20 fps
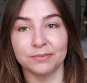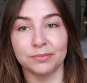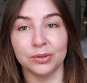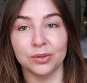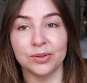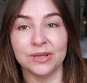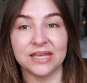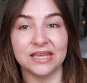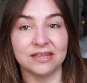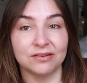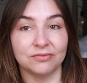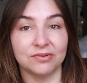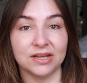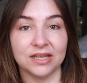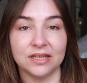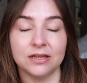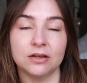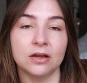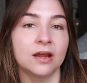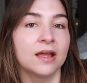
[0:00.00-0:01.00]
Bluey
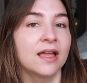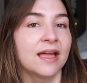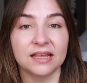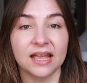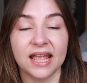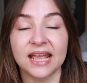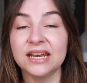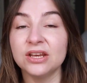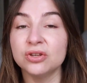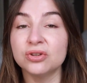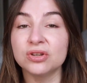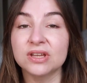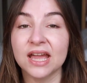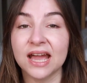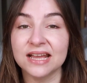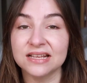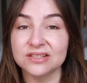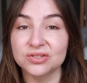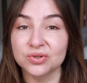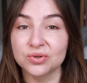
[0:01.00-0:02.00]
right here, any of you
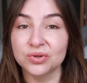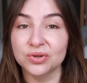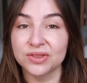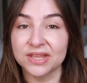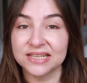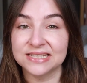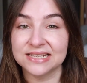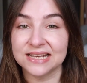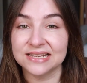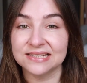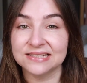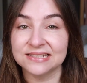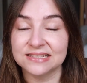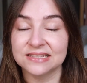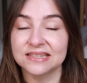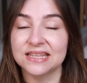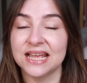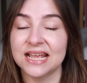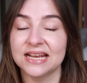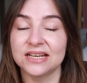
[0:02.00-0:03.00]
guys know who this is,
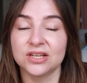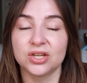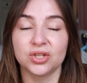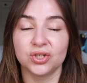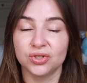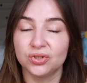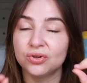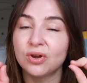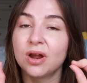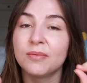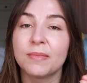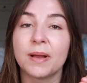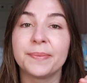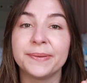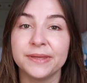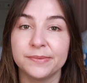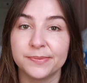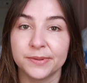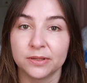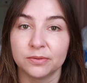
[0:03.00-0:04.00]
then you are my
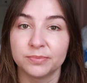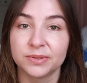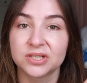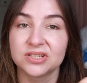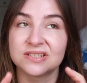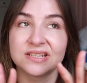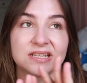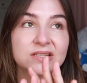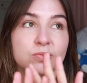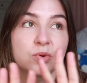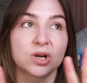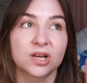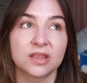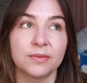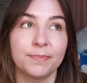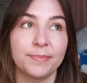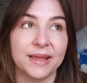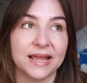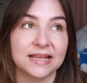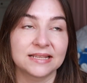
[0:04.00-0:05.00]
people, because it is one of
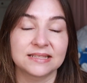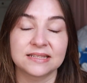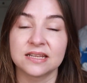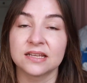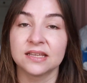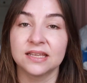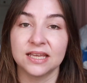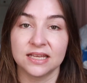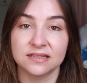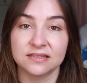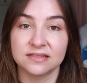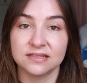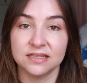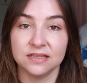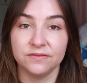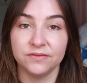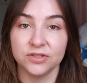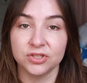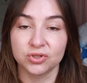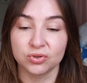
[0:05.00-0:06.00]
the best kids
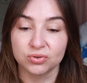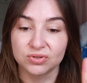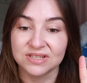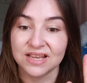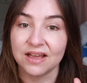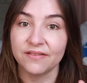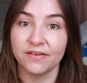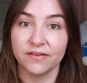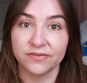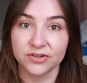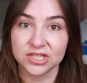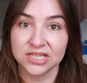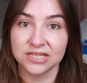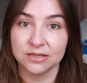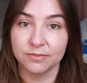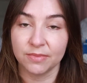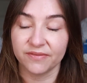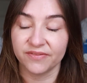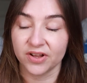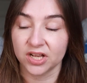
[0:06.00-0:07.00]
TV shows I've ever
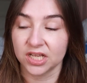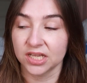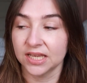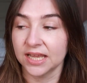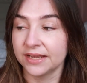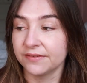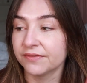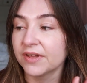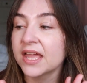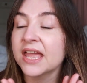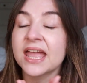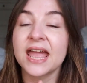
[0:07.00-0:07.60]
seen in my fucking life.